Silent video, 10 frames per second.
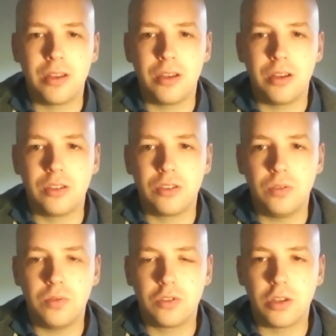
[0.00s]

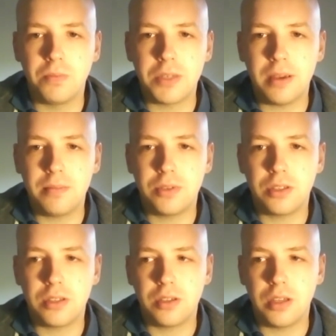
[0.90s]
So
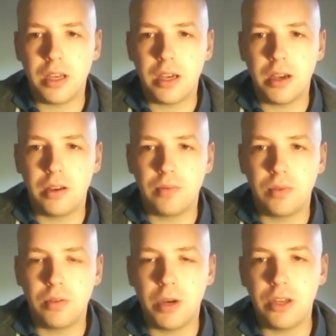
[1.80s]
sometimes
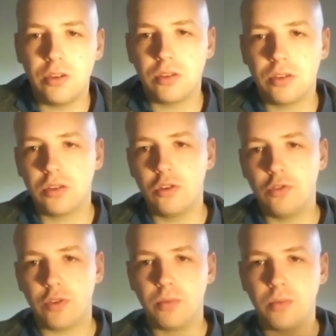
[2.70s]
when you go
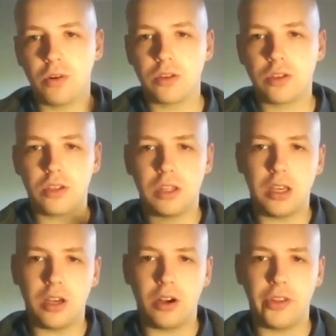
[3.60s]
from one to
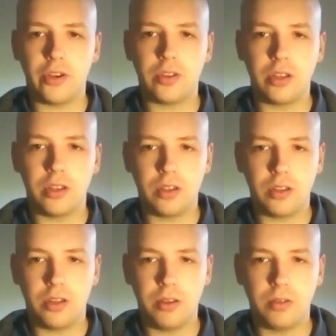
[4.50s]
the other,
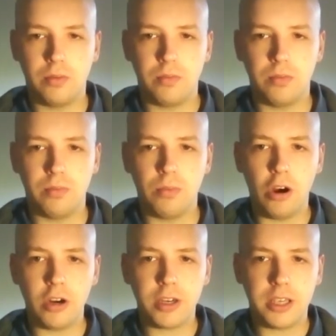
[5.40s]
the
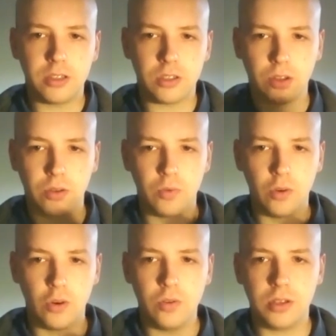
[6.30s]
markings on the
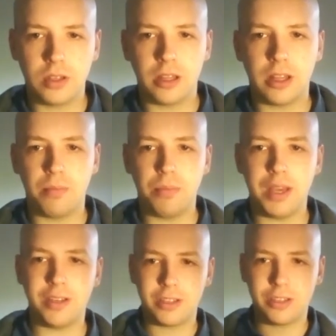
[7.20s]
road that they
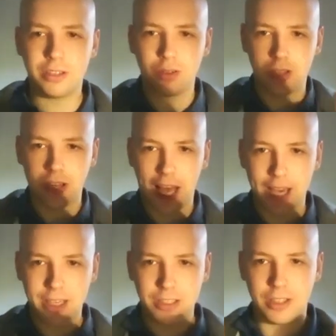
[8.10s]
paint, so the
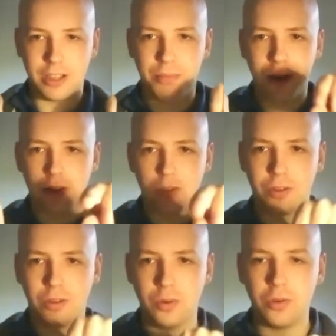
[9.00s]
lines that they paint on
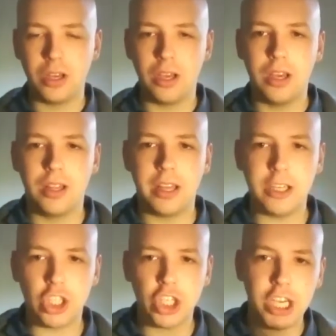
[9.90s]
the road, they
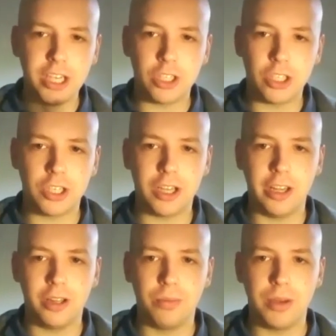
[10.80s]
change a
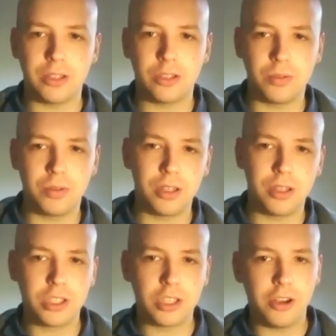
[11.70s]
little bit. So in the
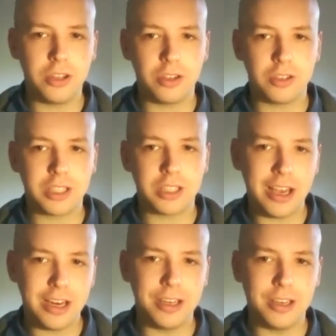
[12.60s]
south, they're
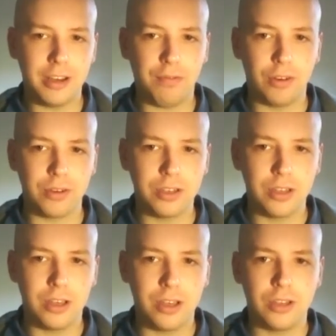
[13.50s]
slightly different.
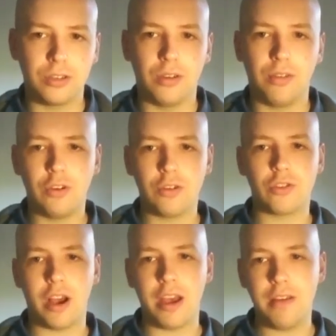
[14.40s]
So if you're
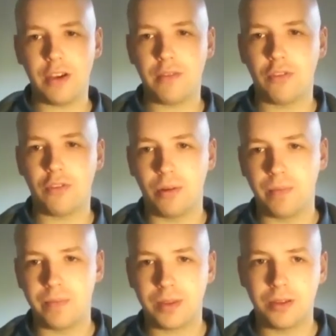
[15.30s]
driving
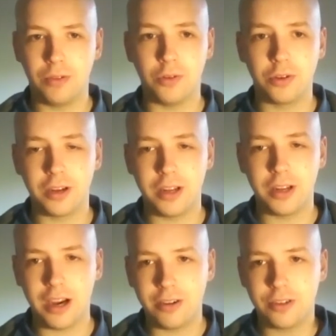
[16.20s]
from Northern
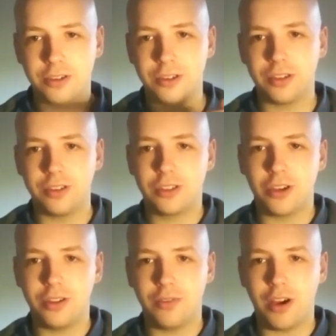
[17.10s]
Ireland to
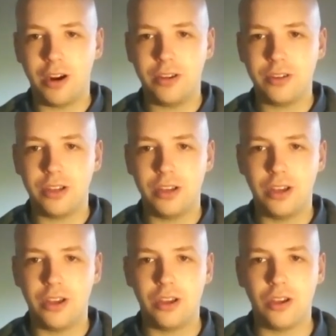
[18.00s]
south of Ireland,
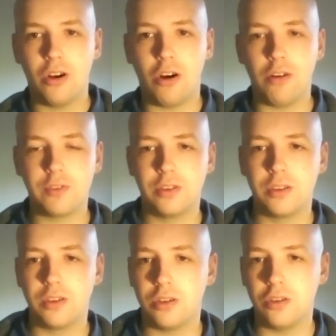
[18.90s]

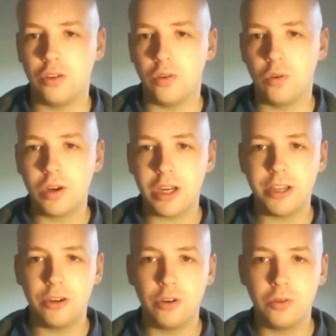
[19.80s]
often you
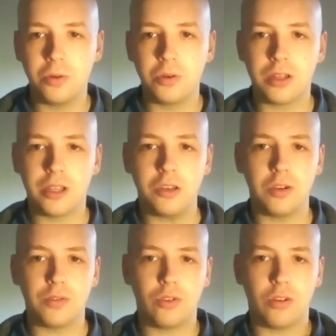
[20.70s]
only know that
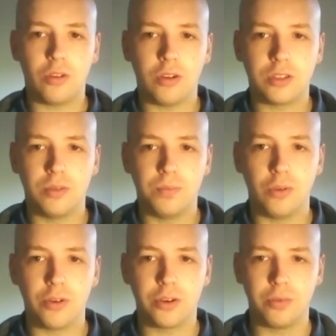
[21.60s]
you have crossed the
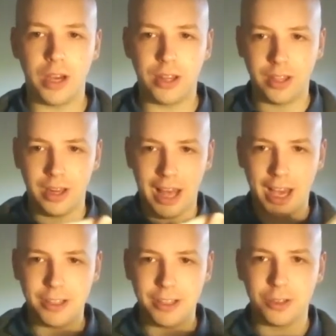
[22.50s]
border when the
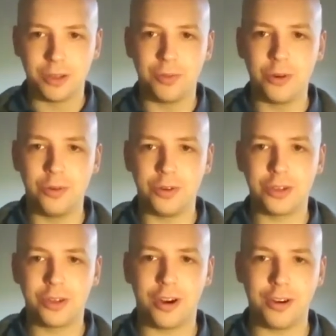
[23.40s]
lines on the road
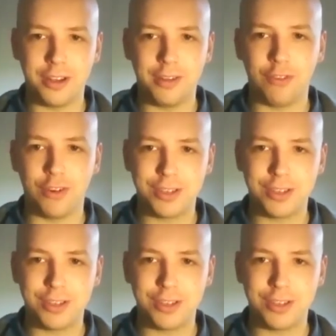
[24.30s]
are different.